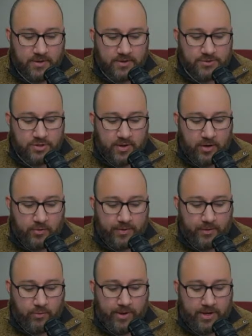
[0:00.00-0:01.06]
So you got
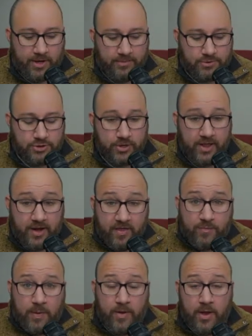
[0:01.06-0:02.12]
like Rebecca Himsh, and a lot of these
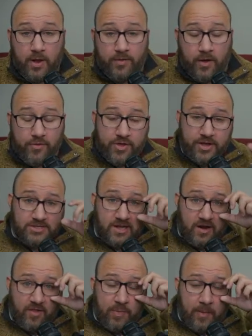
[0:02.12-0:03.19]
people, the other thing is a lot
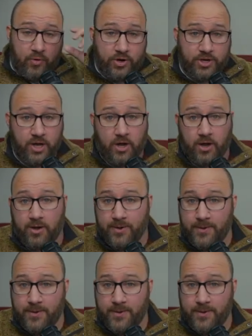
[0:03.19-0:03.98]
of these people are young.